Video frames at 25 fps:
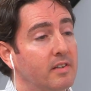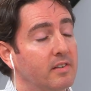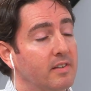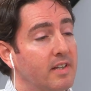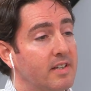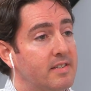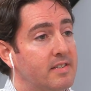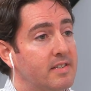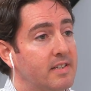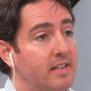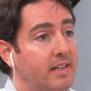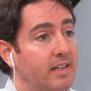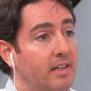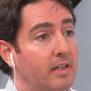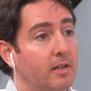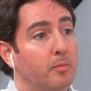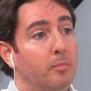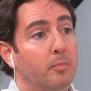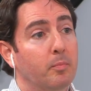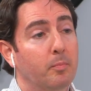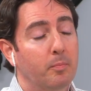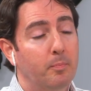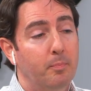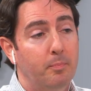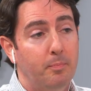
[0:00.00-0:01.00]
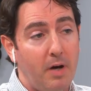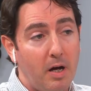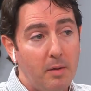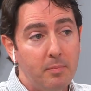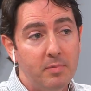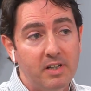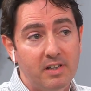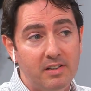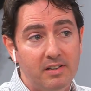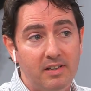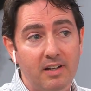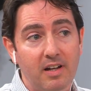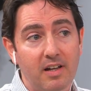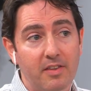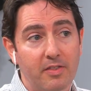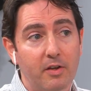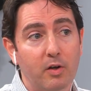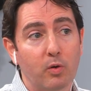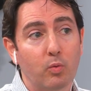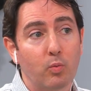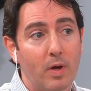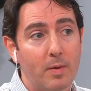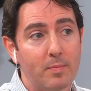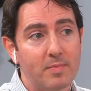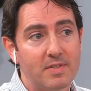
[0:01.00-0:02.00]
the listing publicly on
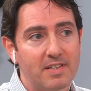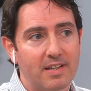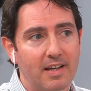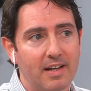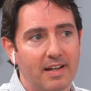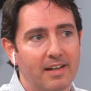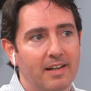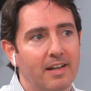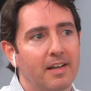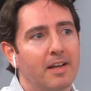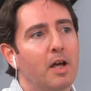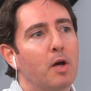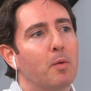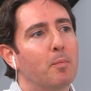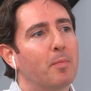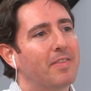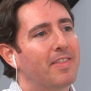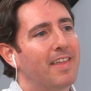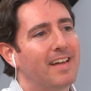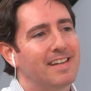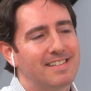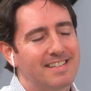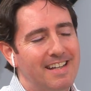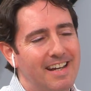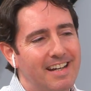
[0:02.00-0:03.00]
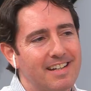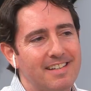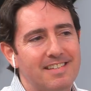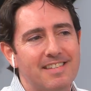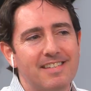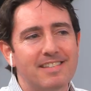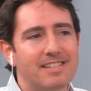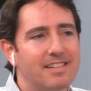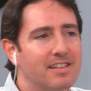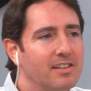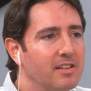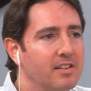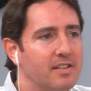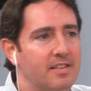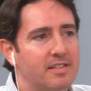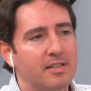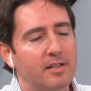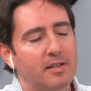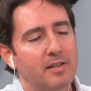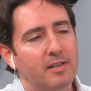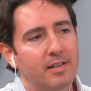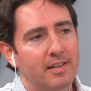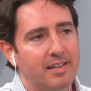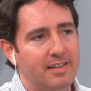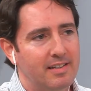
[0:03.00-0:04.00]
their website, but that data still
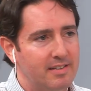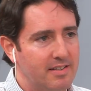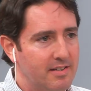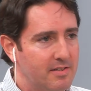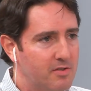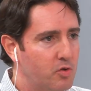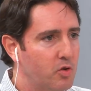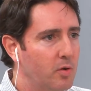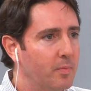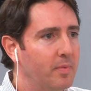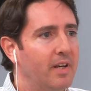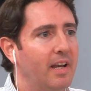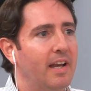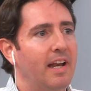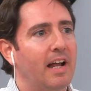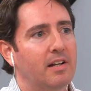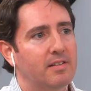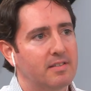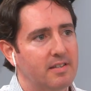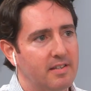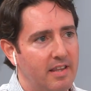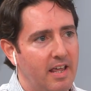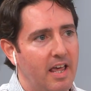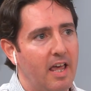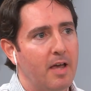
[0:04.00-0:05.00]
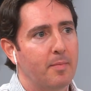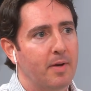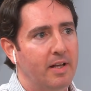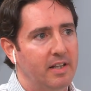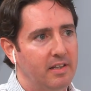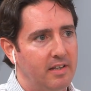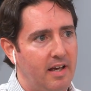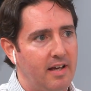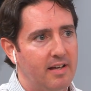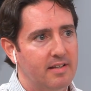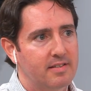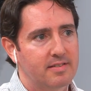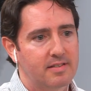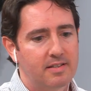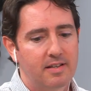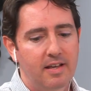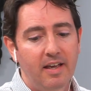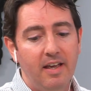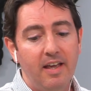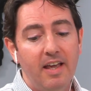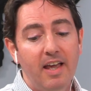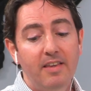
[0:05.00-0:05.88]
isn't distributed out to the MLS.